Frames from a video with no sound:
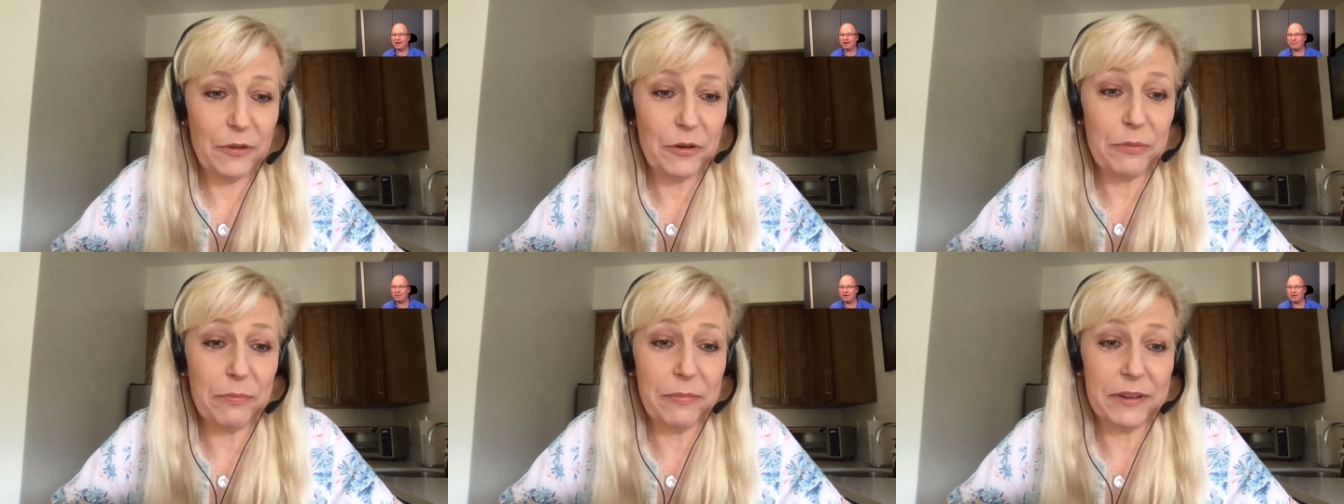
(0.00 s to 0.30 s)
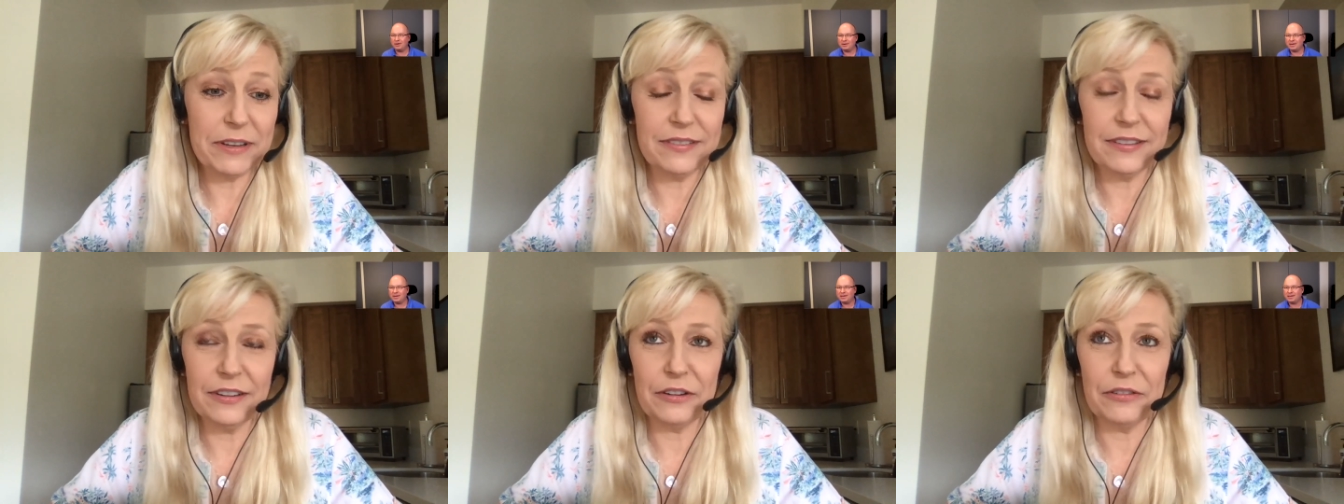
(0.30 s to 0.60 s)
I yeah, have
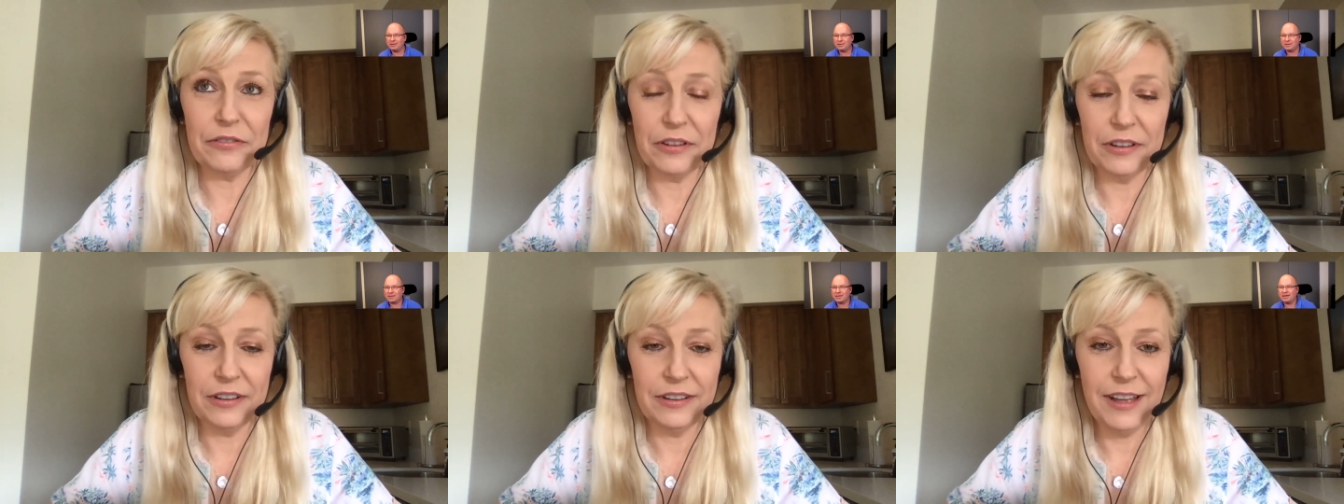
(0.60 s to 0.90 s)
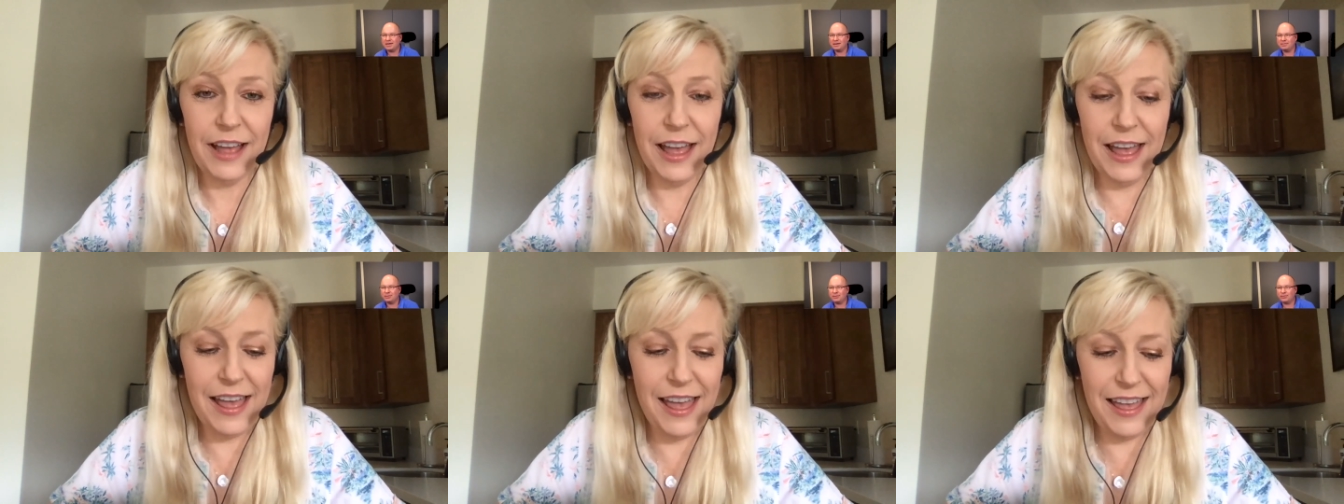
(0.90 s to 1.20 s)
no myself. idea what's
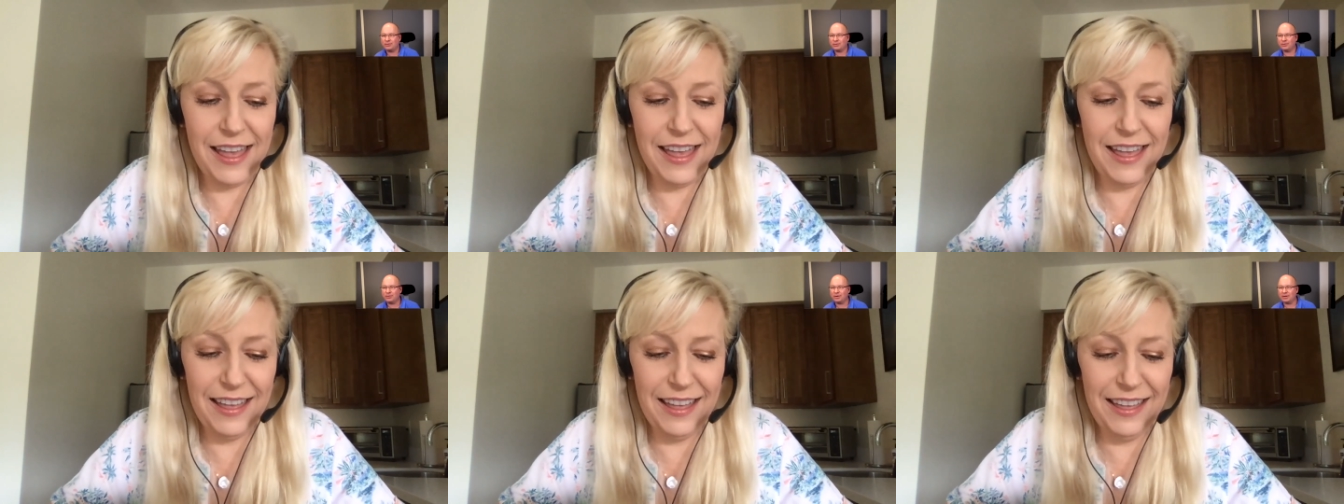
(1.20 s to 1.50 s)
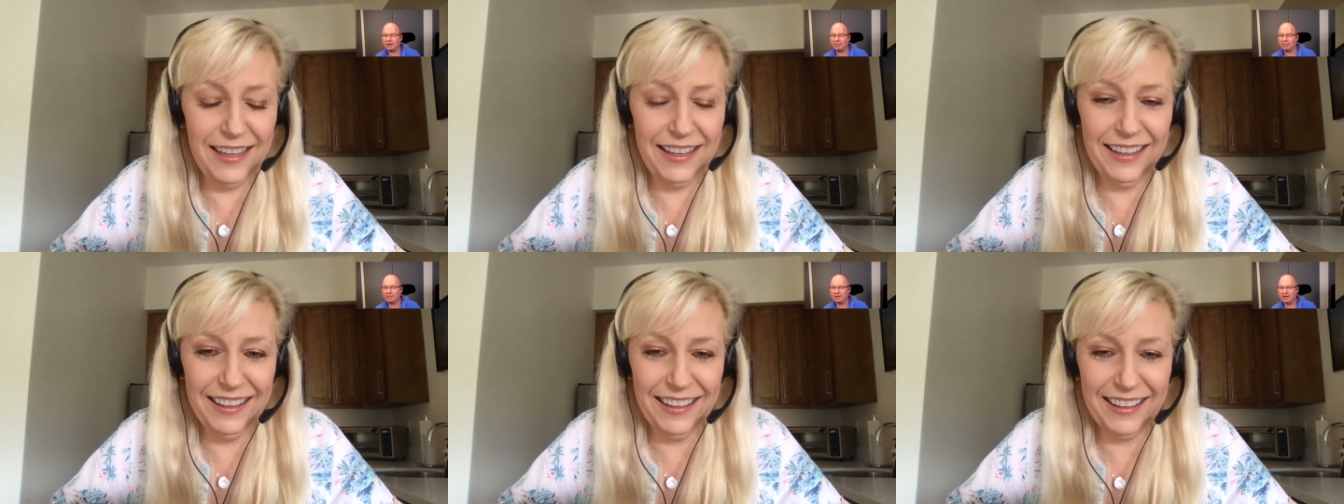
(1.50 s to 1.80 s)
going to happen to the
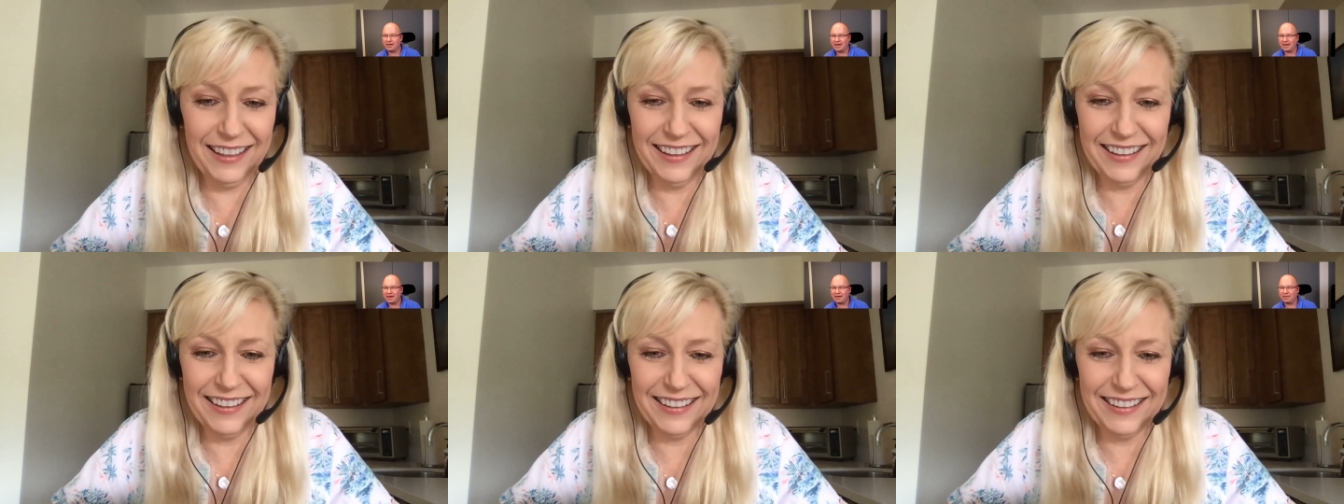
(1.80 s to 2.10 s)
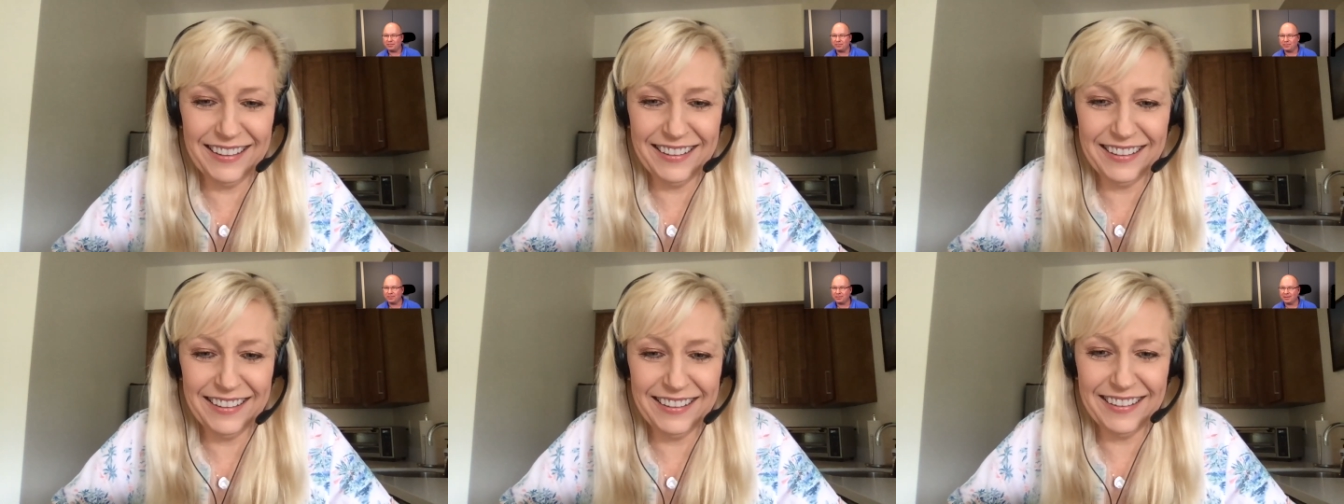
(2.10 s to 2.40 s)
recording, but
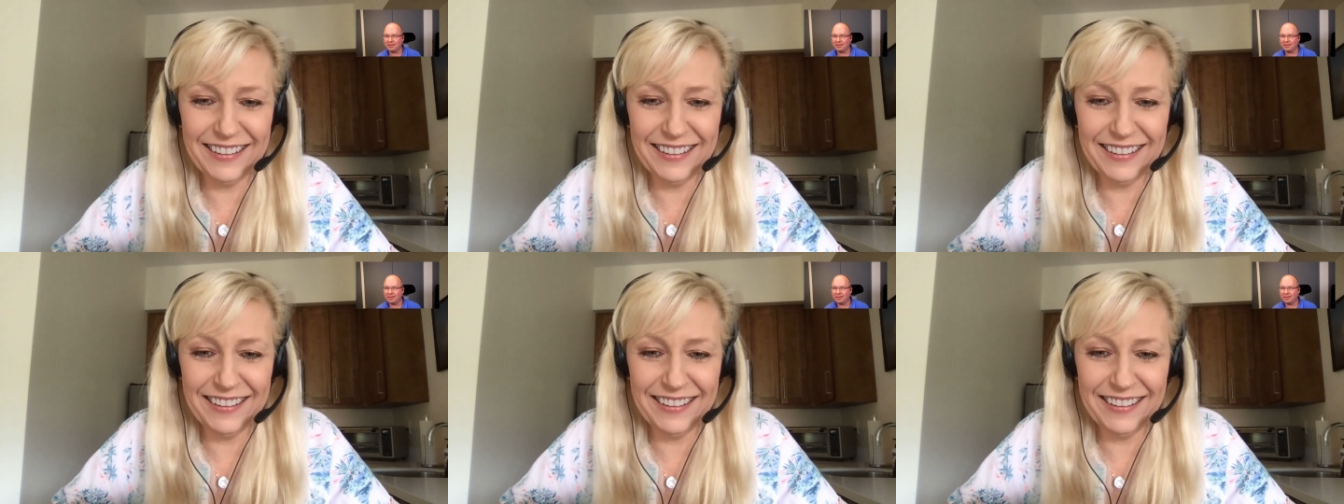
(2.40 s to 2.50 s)
hey.